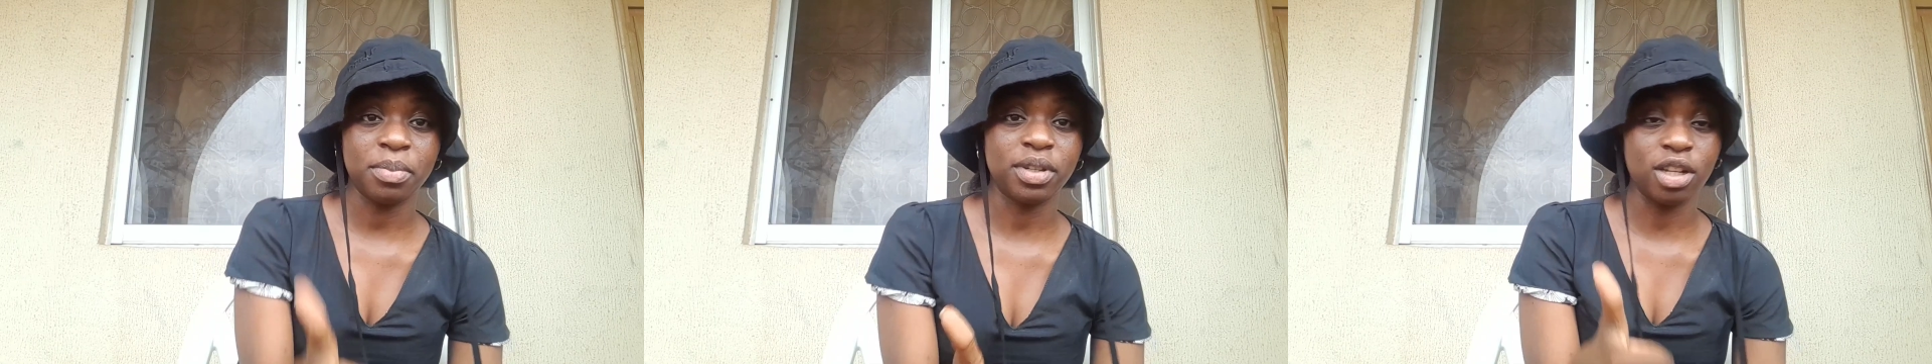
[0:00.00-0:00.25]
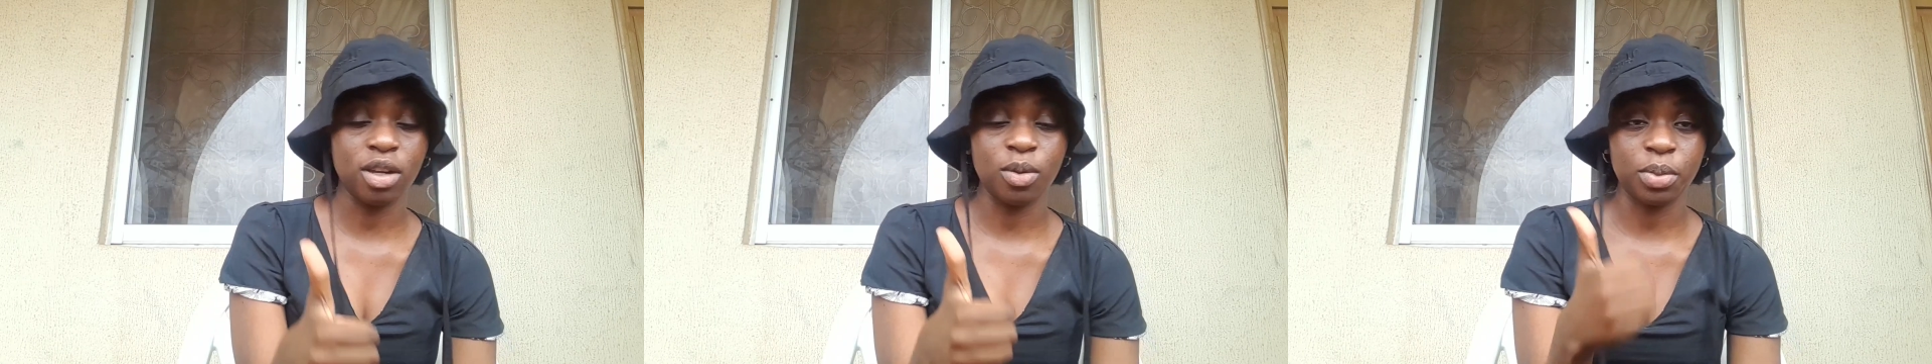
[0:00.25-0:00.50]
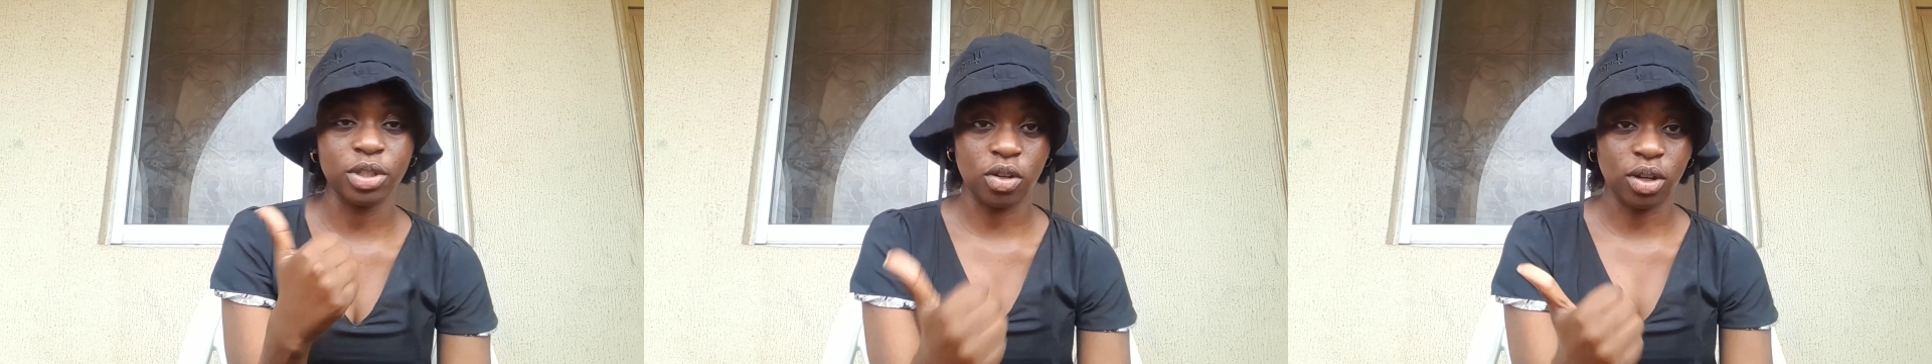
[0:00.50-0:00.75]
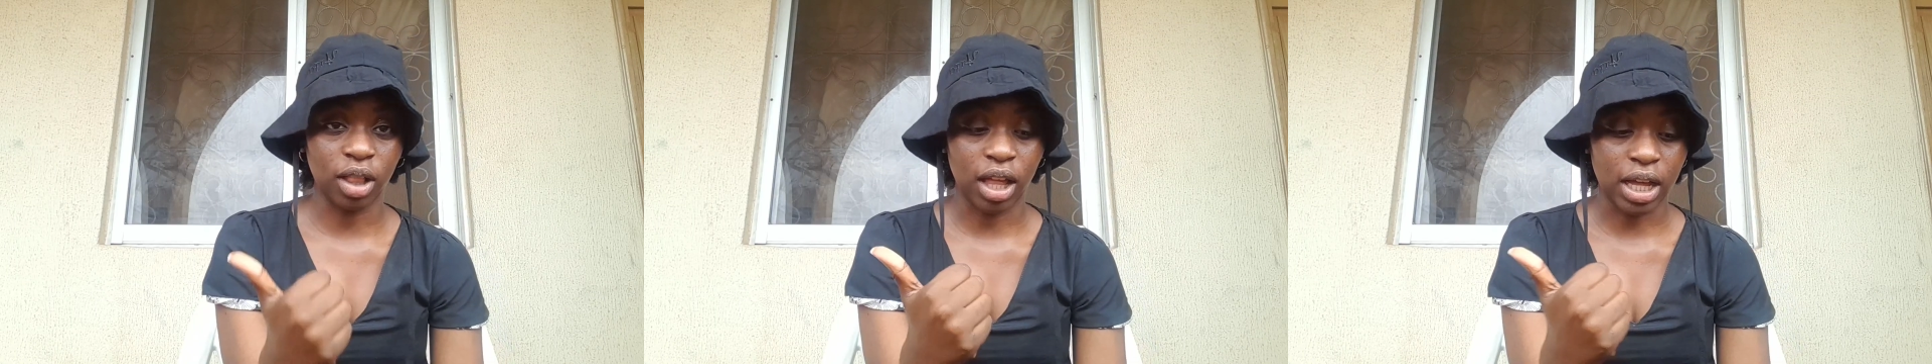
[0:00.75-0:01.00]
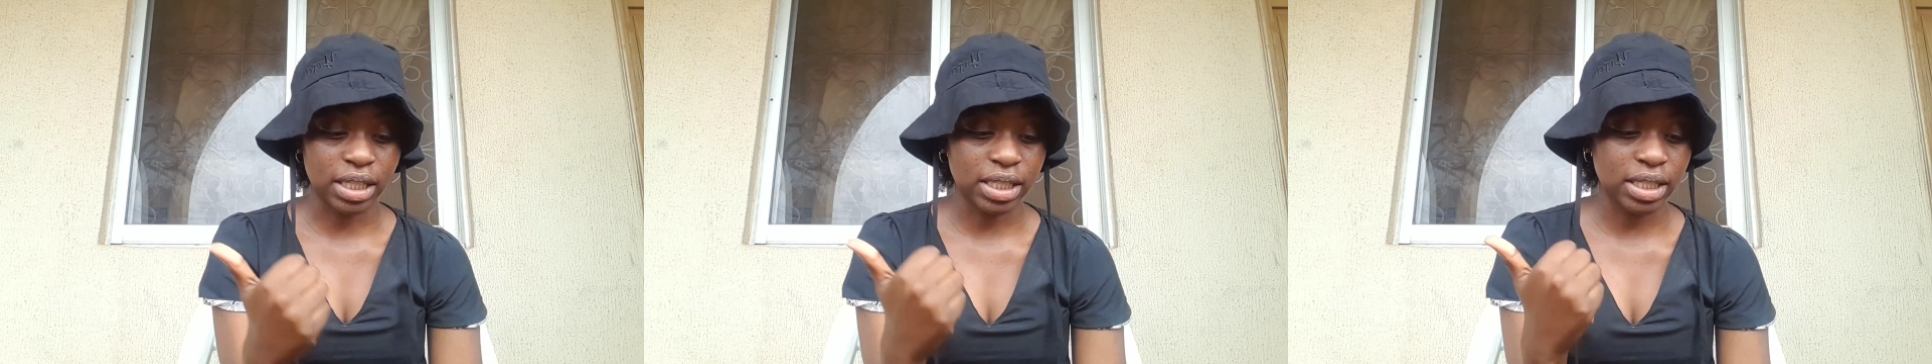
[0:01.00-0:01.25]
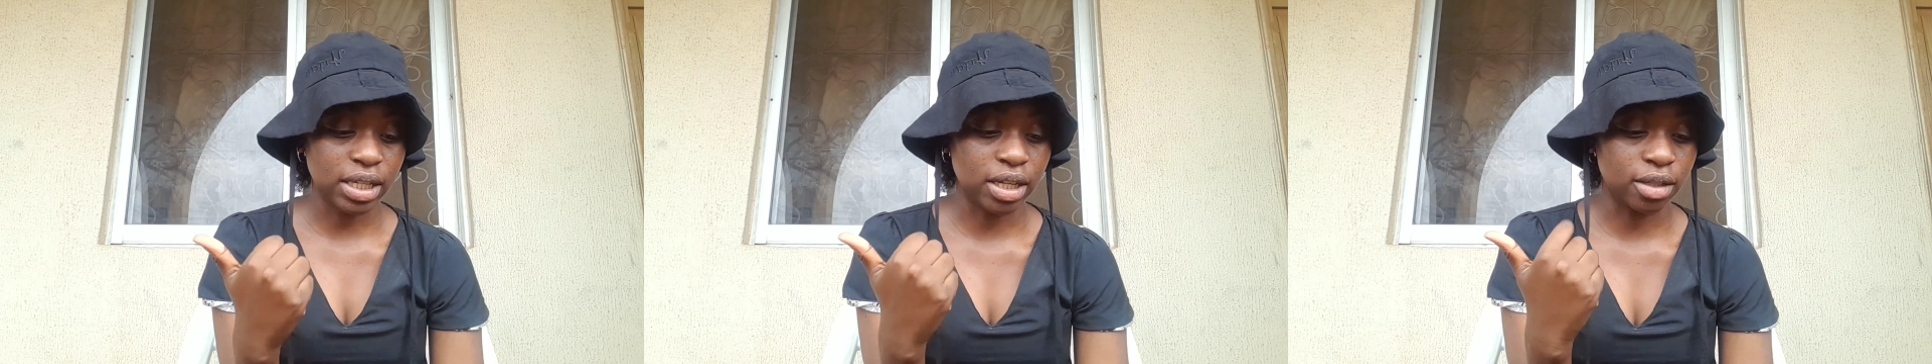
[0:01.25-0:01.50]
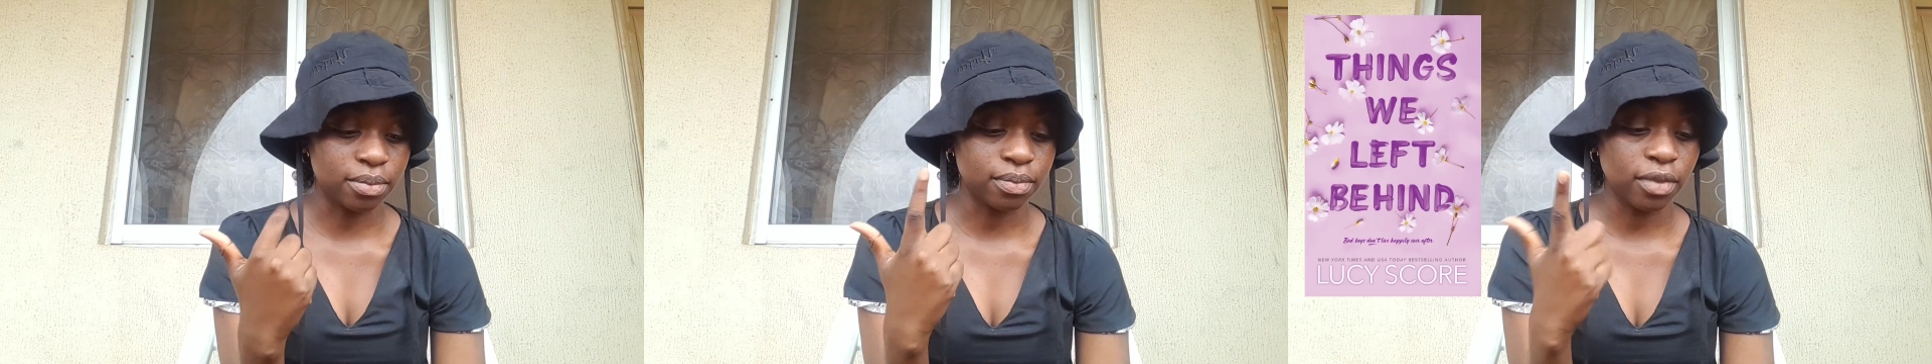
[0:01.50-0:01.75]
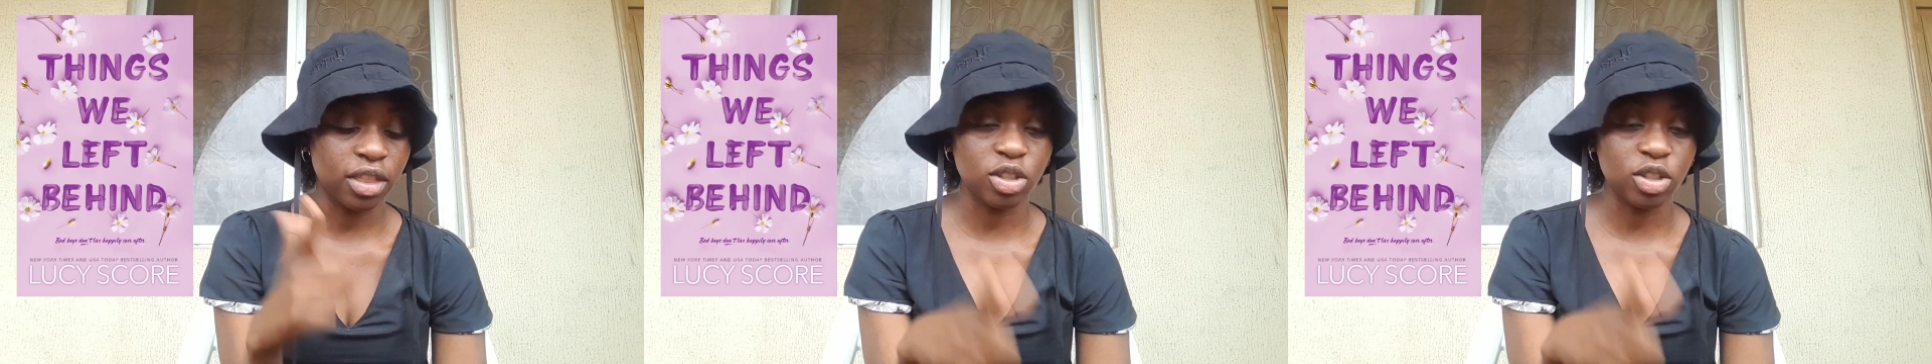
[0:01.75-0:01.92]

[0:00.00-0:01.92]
Penelope Douglas, um,